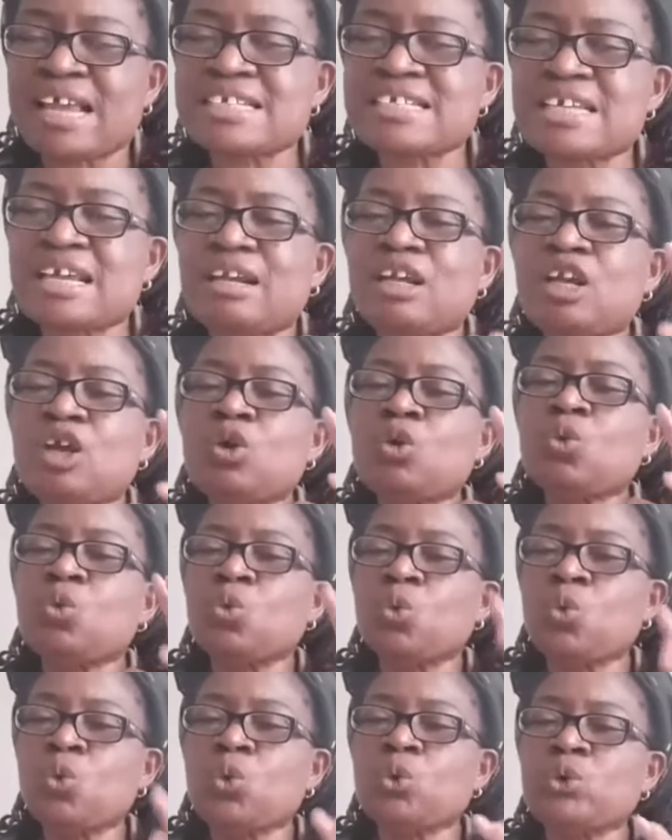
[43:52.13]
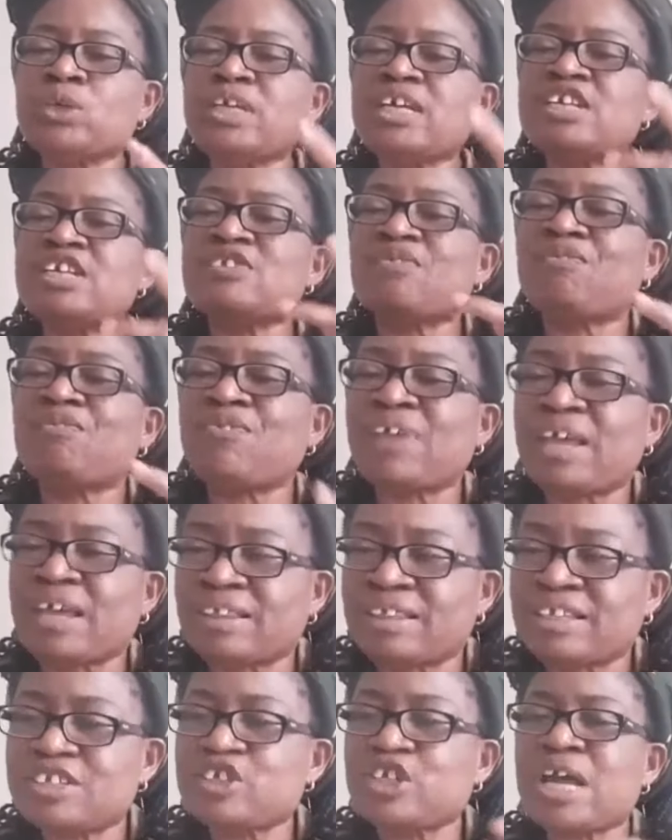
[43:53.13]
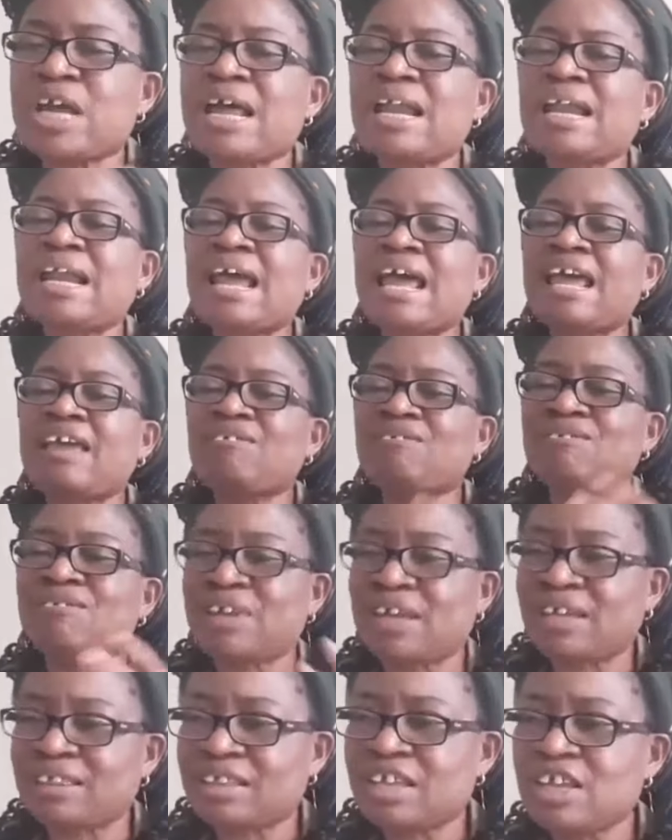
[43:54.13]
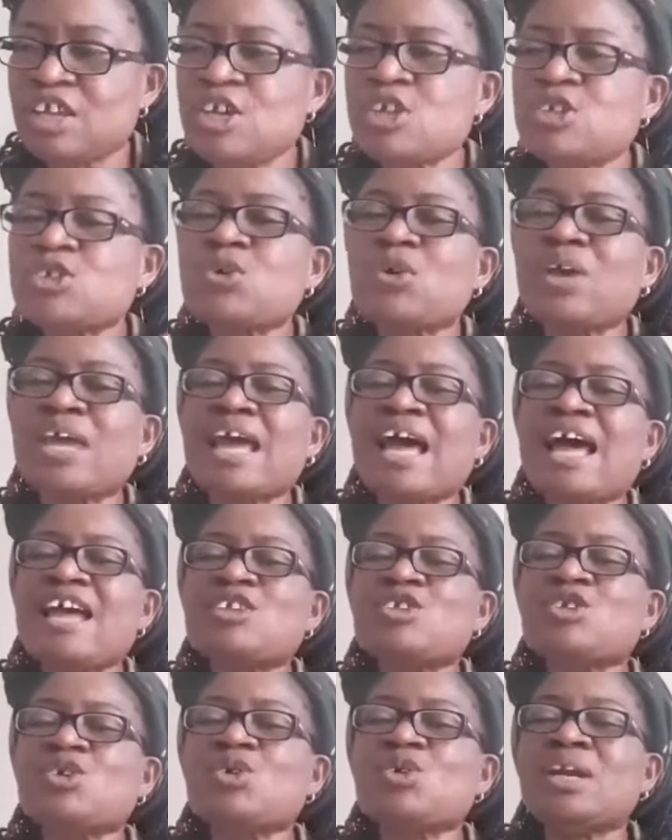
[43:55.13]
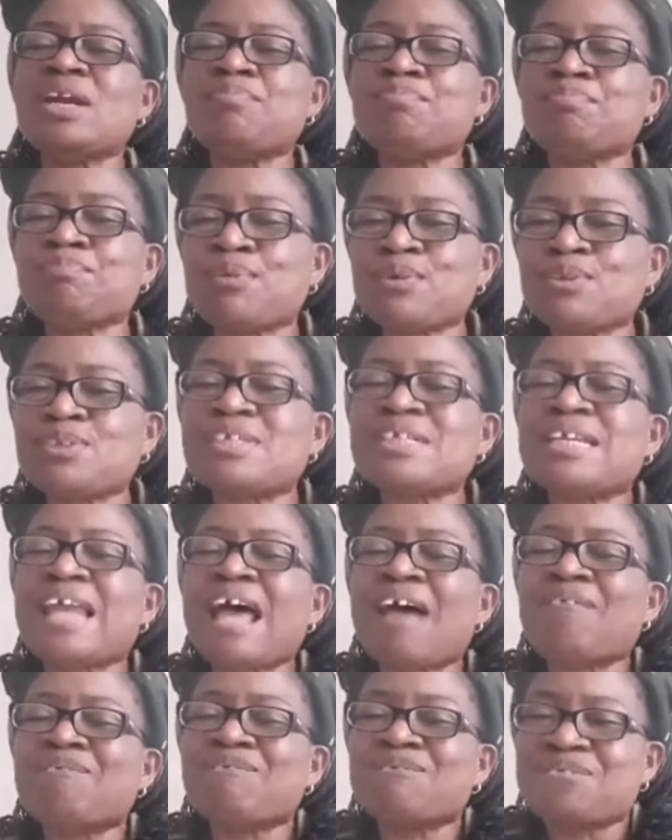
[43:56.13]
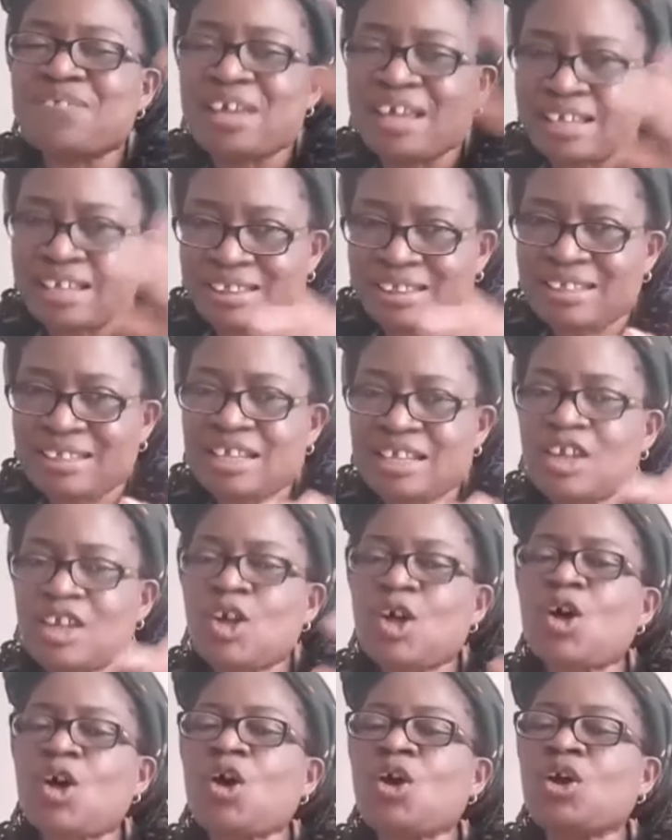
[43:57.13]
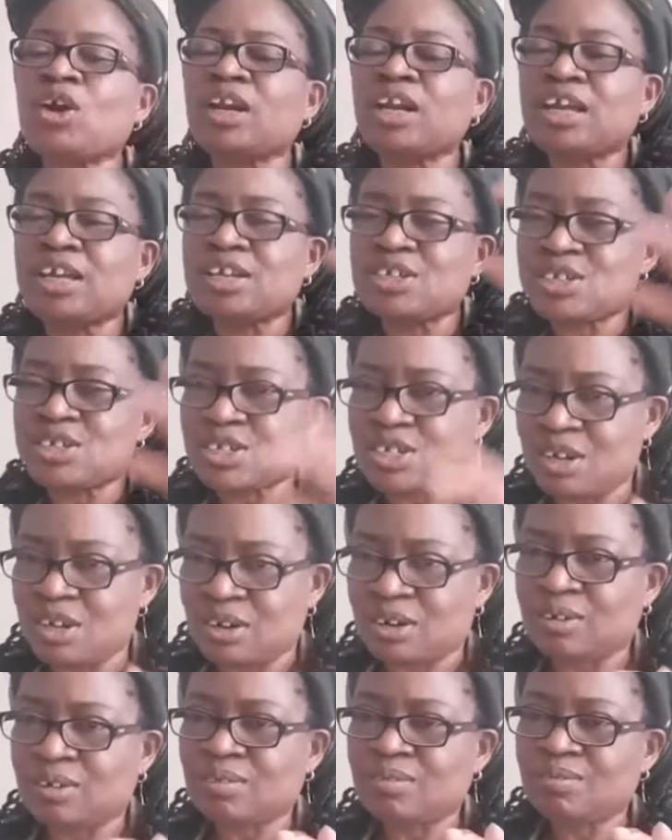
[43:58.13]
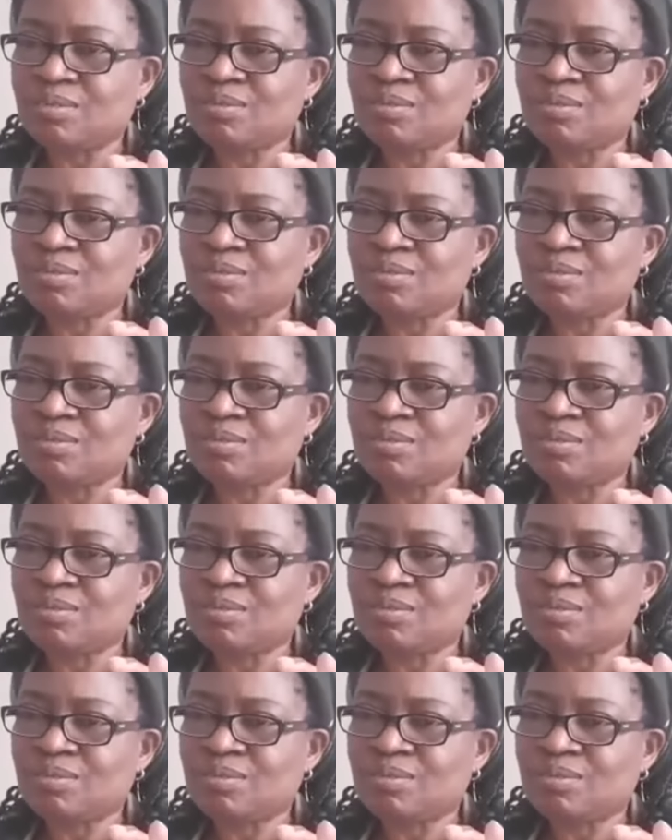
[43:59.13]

I said, wood is faith, childlike faith. So he had to put that faith on his son.